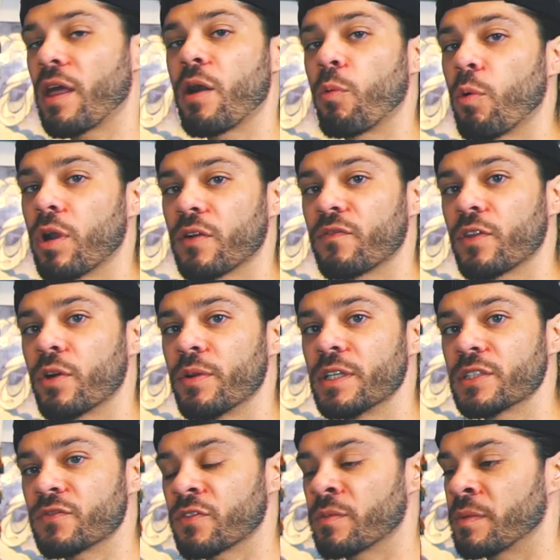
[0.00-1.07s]
that workflow
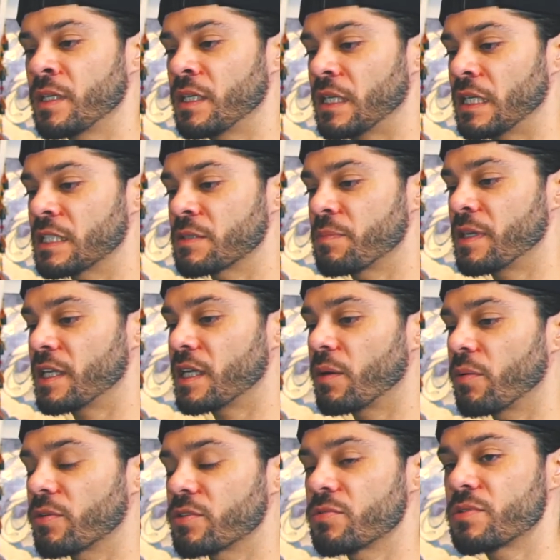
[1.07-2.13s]
is for me is being
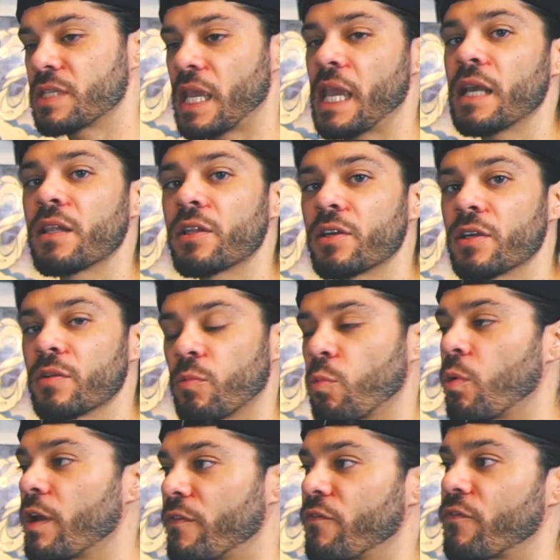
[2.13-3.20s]
able to tailor
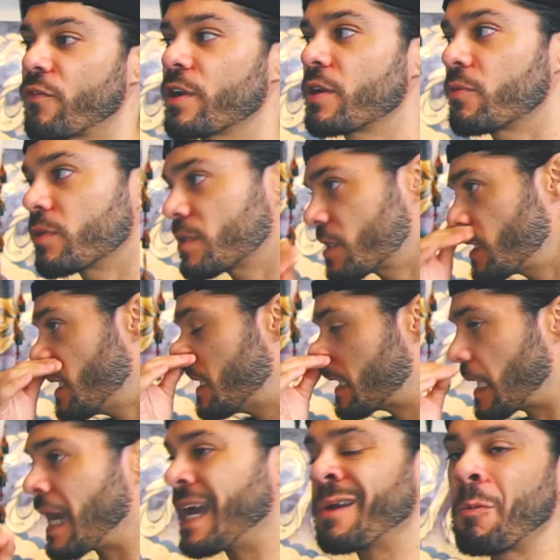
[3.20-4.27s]
what frequencies
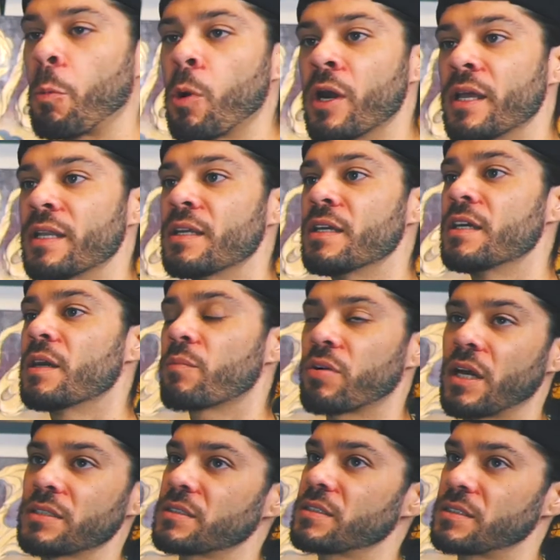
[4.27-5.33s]
I want
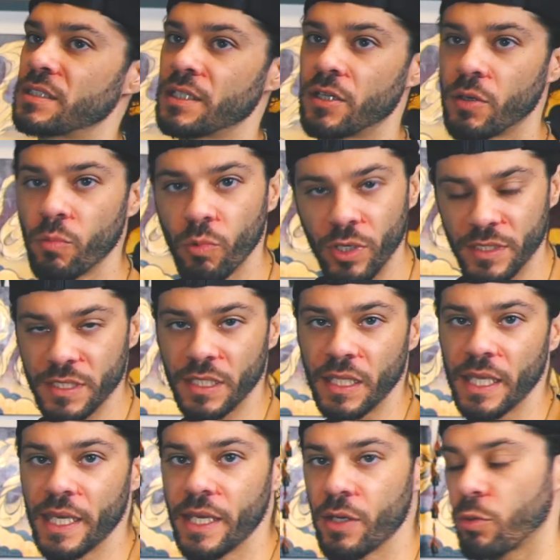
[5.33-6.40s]
processing on what
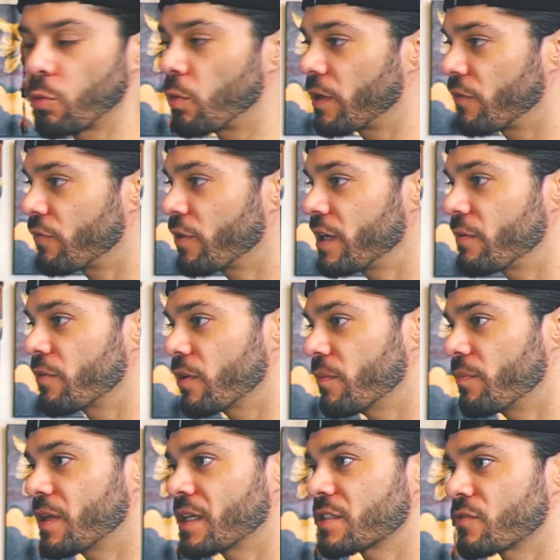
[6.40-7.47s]
delay or what reverb,
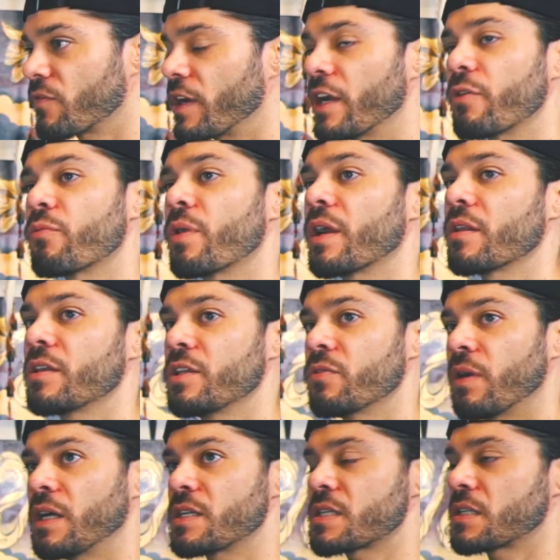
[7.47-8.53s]
because very rarely do
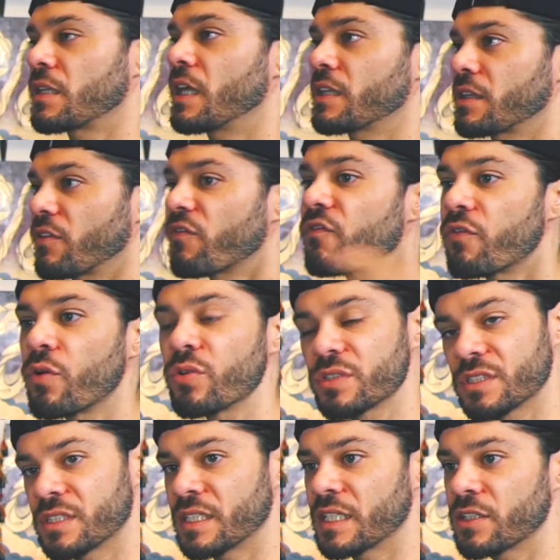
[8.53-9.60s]
I just let the full
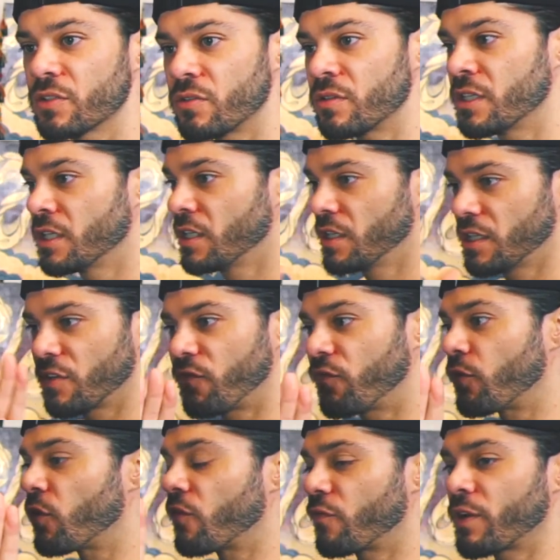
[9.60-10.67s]
signal, the
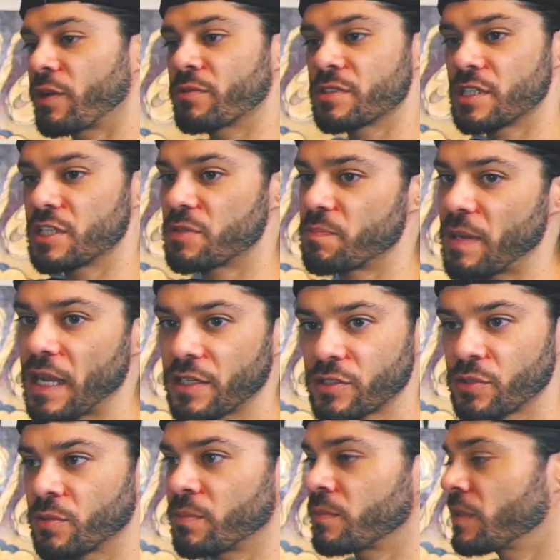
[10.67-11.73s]
full frequency
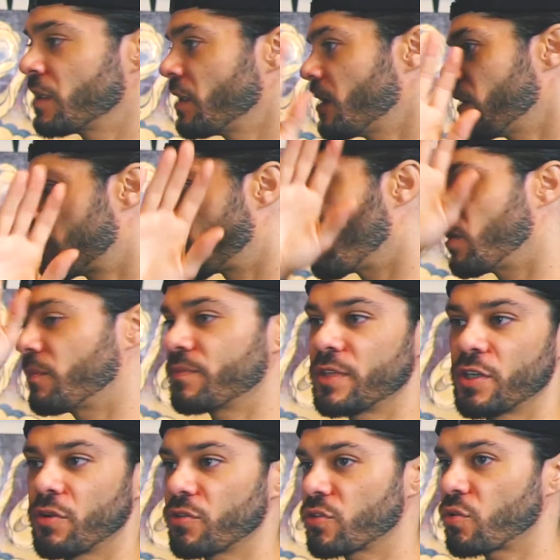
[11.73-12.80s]
spectrum from
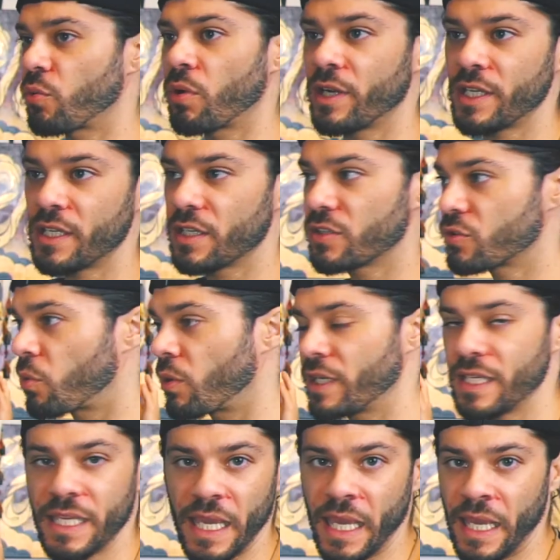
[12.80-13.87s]
20 to
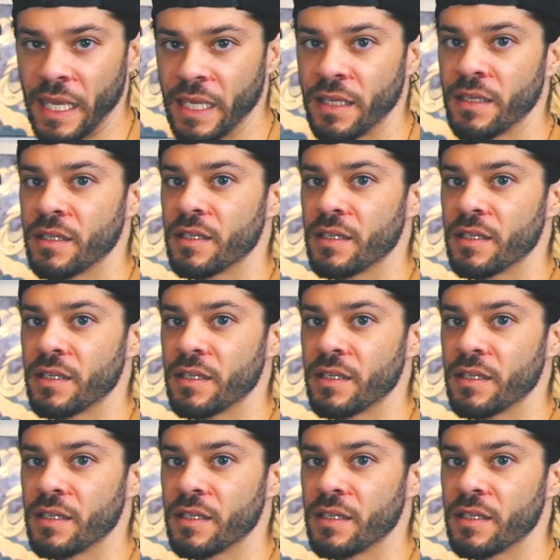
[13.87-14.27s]
20K